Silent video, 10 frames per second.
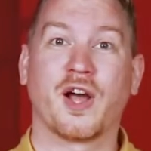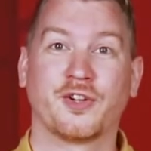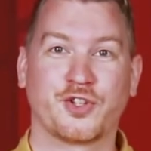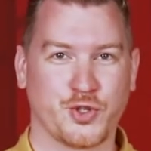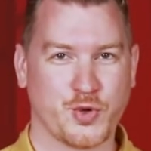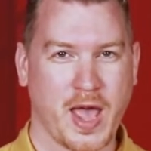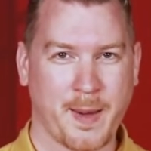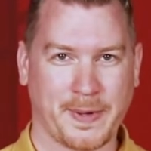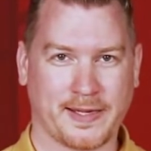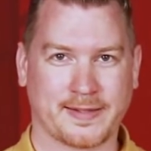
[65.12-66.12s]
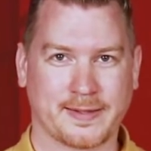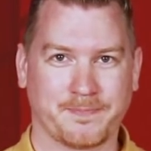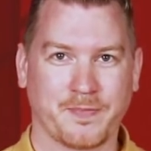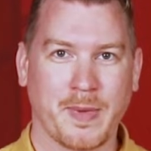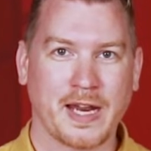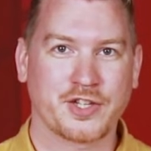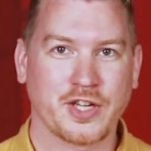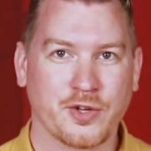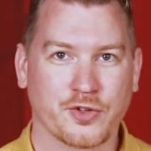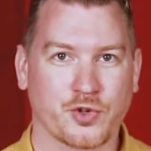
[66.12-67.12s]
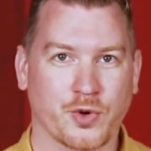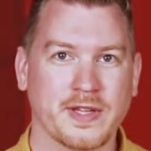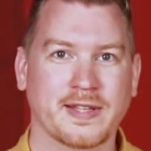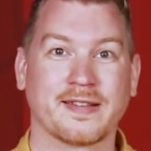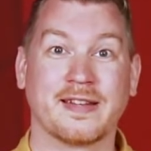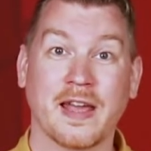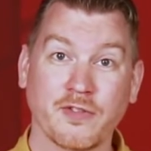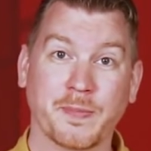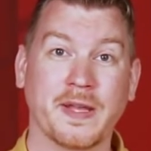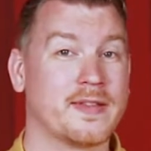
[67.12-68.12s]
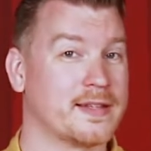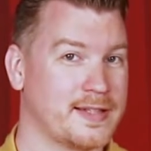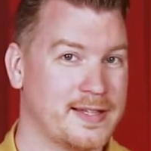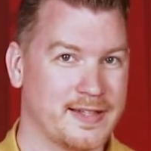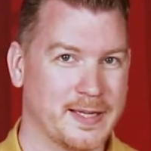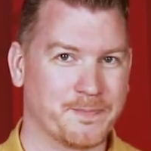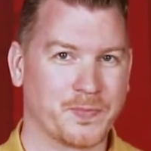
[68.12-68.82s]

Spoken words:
on to epics. Managing your stories has never been this easy.